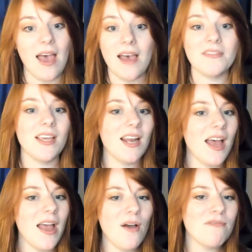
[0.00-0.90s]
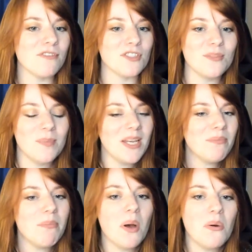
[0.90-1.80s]
having an eye out for
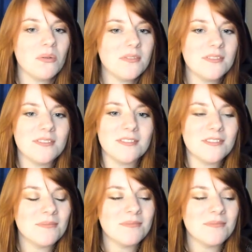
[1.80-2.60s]
speedboats,